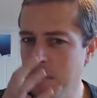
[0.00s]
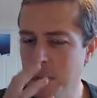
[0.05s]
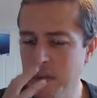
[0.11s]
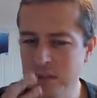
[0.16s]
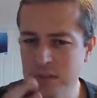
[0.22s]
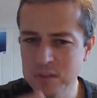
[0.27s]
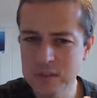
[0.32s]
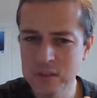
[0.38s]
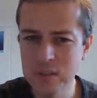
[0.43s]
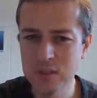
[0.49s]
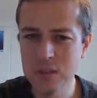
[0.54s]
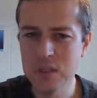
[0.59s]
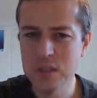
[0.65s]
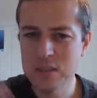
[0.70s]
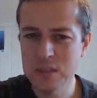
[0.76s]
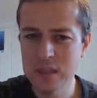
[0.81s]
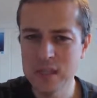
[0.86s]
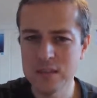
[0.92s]
the students
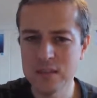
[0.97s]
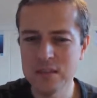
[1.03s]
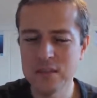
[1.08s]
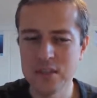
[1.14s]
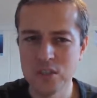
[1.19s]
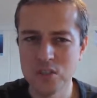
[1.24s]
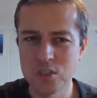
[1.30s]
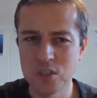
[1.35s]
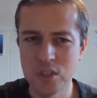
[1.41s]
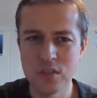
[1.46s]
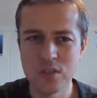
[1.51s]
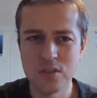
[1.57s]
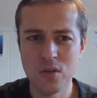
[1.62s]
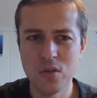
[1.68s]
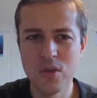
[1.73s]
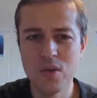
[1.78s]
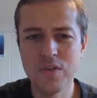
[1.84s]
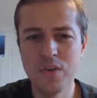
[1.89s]
and the teacher. So
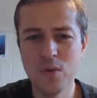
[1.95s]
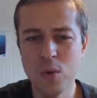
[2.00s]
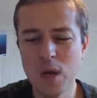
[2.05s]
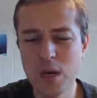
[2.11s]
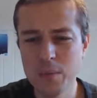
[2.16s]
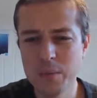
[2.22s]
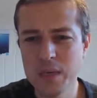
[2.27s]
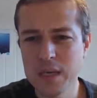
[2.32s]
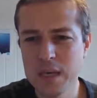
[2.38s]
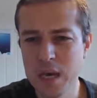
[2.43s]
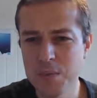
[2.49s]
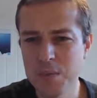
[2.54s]
if you want to become a